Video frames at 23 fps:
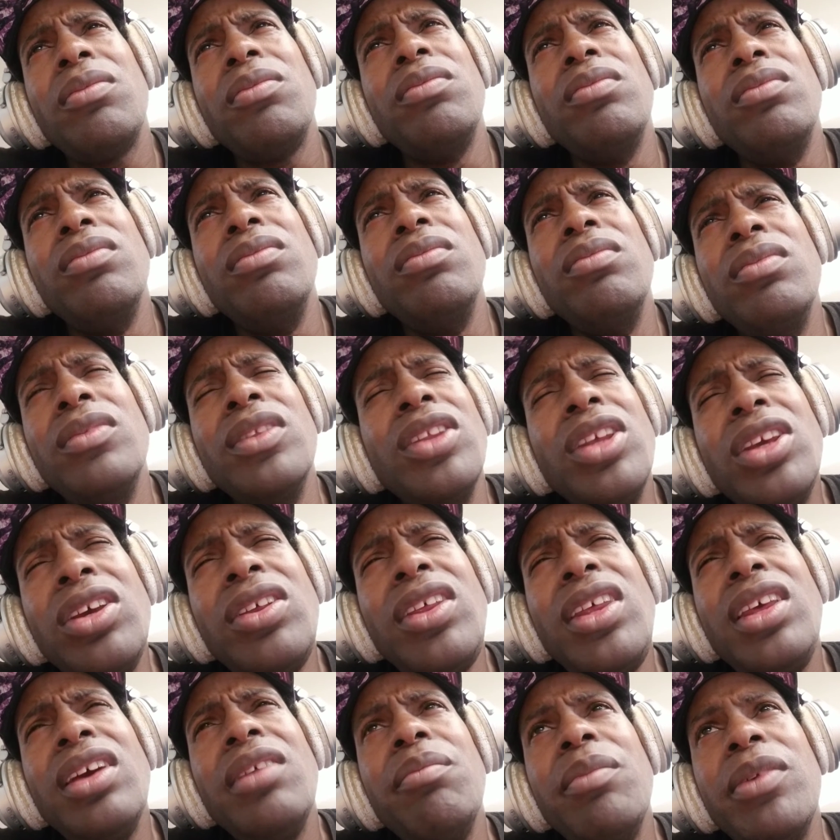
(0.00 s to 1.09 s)

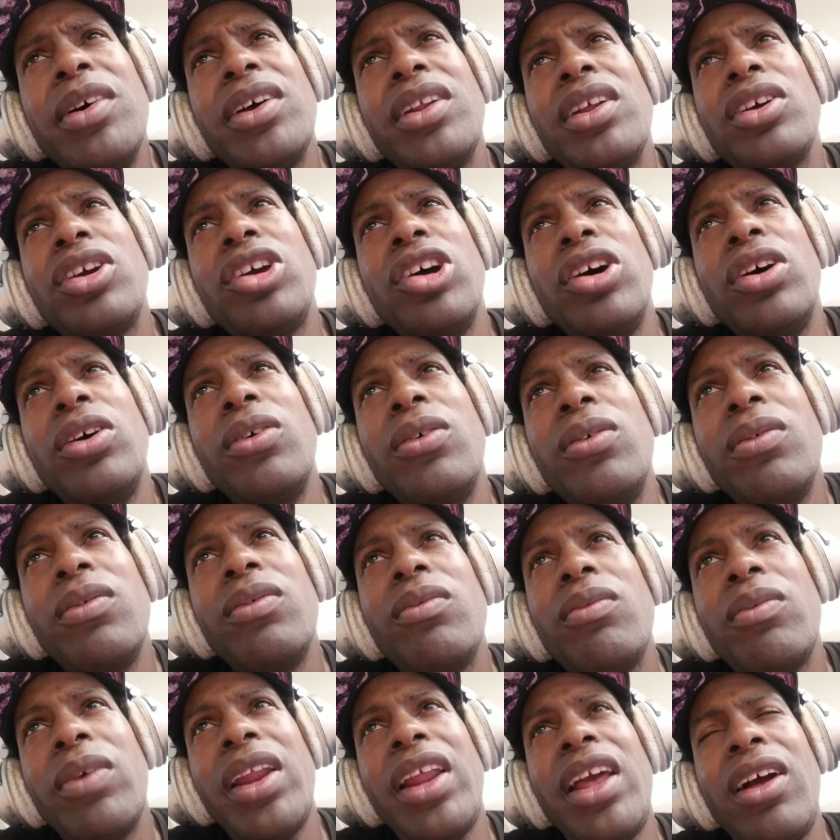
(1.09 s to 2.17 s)
nearly a month ago
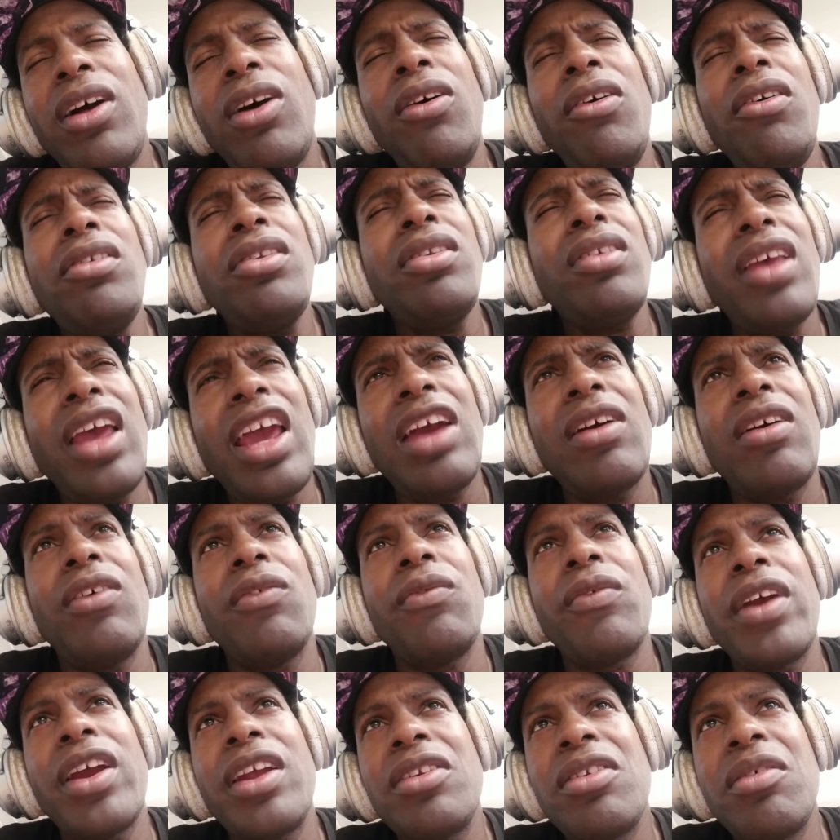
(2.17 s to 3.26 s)
when I also had a
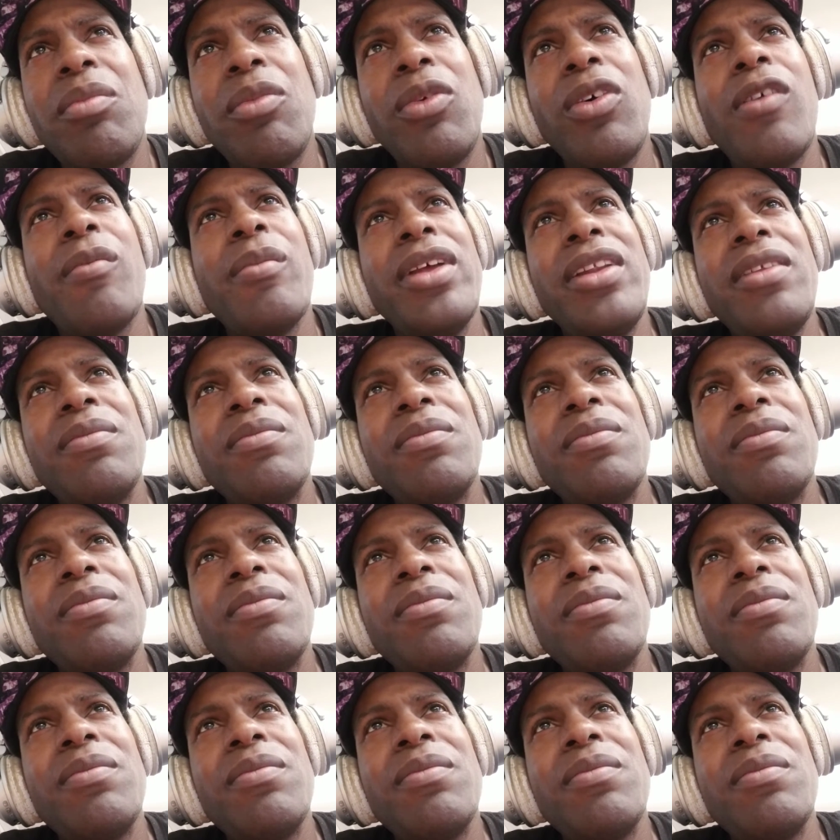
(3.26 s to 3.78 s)
random moment,